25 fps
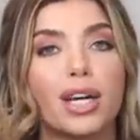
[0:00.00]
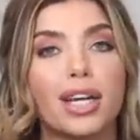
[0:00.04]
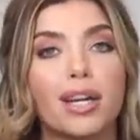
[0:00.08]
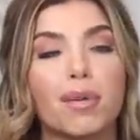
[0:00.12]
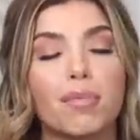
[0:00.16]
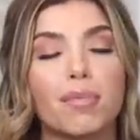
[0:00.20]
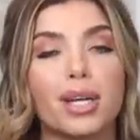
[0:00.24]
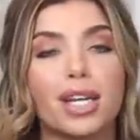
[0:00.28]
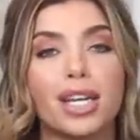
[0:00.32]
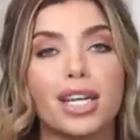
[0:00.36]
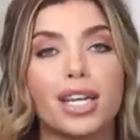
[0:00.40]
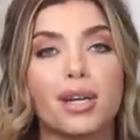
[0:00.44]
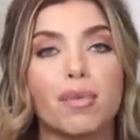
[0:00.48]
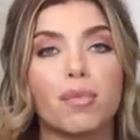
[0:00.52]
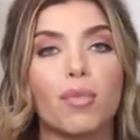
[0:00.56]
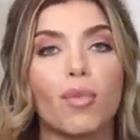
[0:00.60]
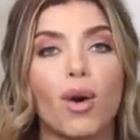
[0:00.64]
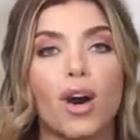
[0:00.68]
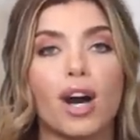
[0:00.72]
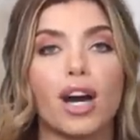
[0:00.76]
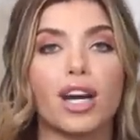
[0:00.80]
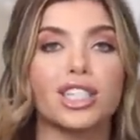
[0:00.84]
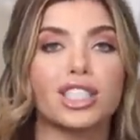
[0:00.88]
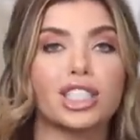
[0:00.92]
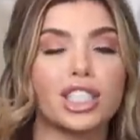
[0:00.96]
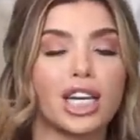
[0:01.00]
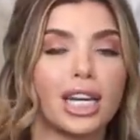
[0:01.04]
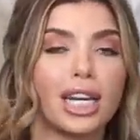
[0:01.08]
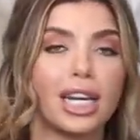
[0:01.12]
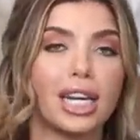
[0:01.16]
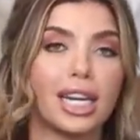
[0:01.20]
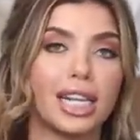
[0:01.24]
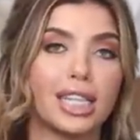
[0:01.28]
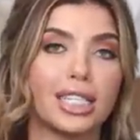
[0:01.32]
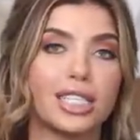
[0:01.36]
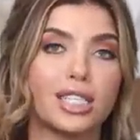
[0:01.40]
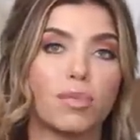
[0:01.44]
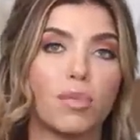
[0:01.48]
in a medium wash and
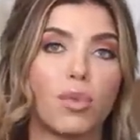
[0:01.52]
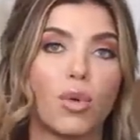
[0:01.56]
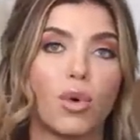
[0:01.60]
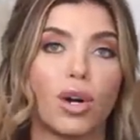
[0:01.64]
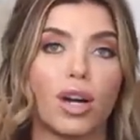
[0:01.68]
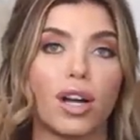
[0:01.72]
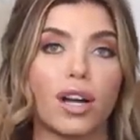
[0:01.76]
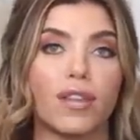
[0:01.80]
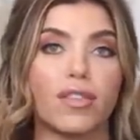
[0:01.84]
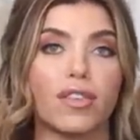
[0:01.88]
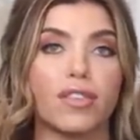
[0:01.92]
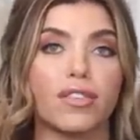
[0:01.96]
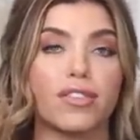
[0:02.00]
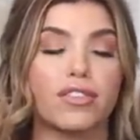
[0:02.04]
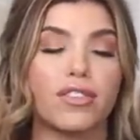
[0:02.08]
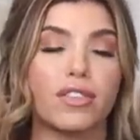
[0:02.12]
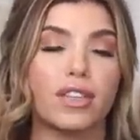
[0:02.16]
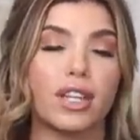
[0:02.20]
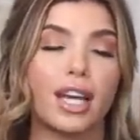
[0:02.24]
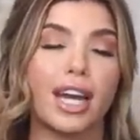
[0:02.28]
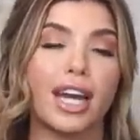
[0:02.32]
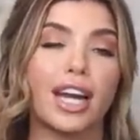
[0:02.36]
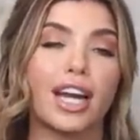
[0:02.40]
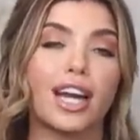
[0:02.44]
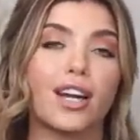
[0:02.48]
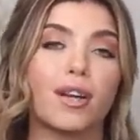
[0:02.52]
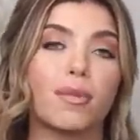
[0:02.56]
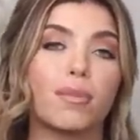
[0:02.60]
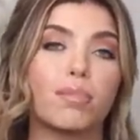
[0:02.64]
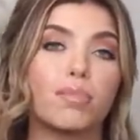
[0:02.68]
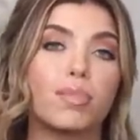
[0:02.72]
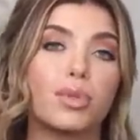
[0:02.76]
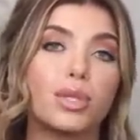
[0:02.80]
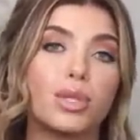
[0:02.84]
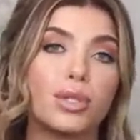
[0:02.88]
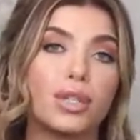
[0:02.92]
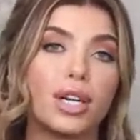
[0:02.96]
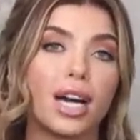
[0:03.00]
it is more of a flare
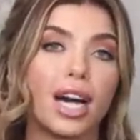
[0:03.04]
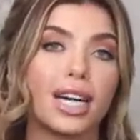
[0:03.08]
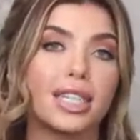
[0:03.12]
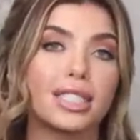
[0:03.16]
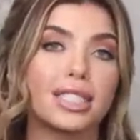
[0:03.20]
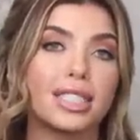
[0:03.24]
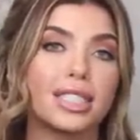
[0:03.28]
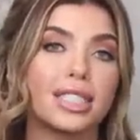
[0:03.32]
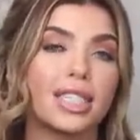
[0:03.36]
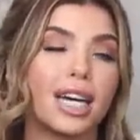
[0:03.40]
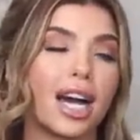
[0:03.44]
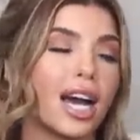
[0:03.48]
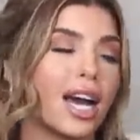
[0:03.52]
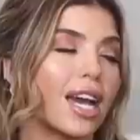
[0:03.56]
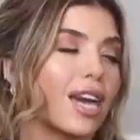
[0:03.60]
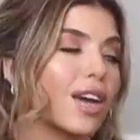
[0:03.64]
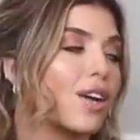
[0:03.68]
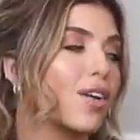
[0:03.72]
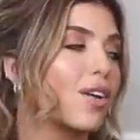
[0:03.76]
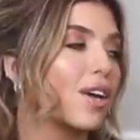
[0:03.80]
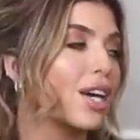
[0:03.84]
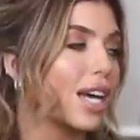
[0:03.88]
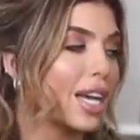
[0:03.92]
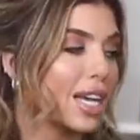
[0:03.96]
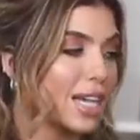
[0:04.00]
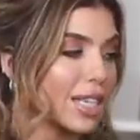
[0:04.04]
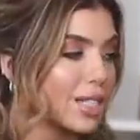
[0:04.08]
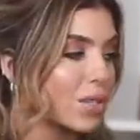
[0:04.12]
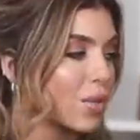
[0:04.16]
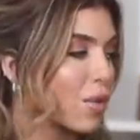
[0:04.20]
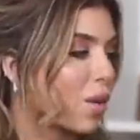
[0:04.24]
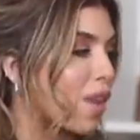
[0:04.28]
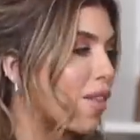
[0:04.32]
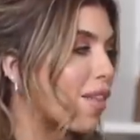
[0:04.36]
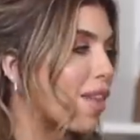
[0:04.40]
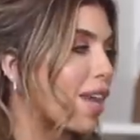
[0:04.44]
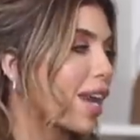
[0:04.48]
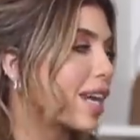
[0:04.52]
boot cut style. It is
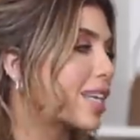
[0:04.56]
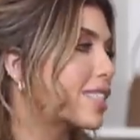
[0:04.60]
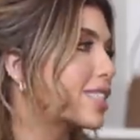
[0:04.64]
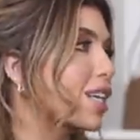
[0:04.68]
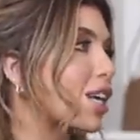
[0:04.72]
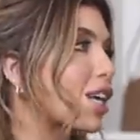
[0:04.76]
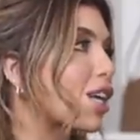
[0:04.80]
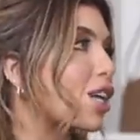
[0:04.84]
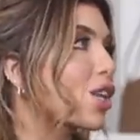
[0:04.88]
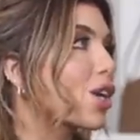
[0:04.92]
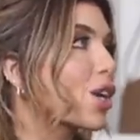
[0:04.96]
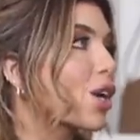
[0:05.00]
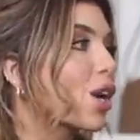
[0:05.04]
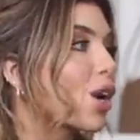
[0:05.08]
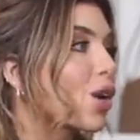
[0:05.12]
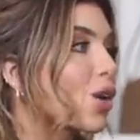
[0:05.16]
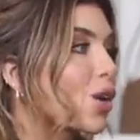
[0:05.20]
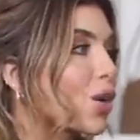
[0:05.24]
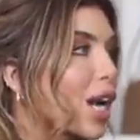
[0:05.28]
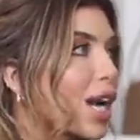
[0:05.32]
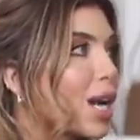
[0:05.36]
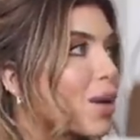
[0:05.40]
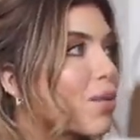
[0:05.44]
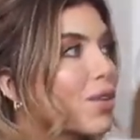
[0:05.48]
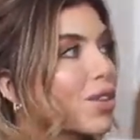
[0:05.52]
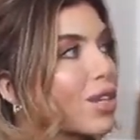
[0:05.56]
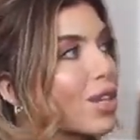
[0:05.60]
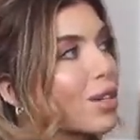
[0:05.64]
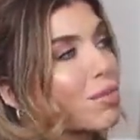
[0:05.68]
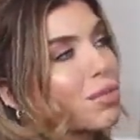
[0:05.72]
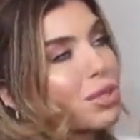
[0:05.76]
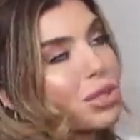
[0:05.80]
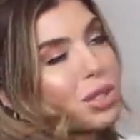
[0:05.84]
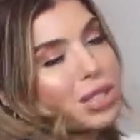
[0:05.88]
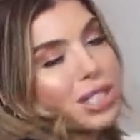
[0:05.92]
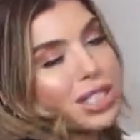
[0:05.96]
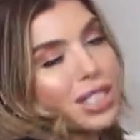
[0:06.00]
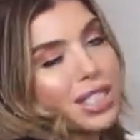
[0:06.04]
one that is gonna look great with your
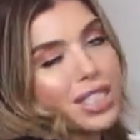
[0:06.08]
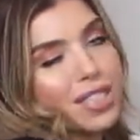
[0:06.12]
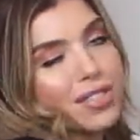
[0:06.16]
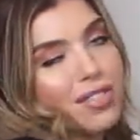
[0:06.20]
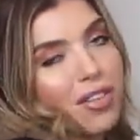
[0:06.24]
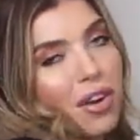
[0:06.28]
boots this